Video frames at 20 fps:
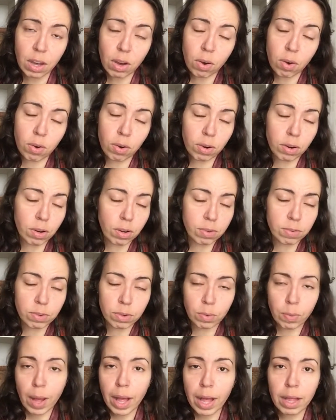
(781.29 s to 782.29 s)
or
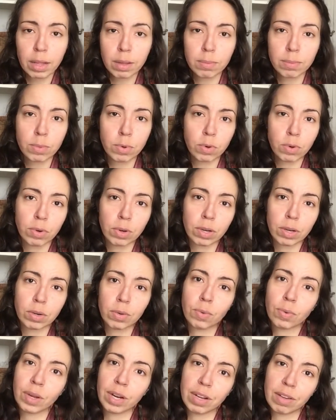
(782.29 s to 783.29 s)
overwhelm, or
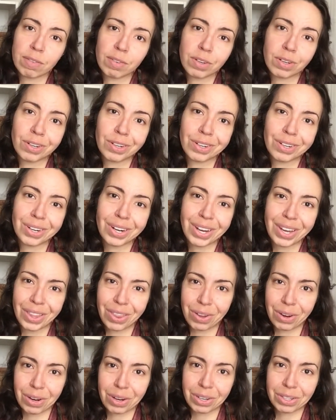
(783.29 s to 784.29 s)
whatever other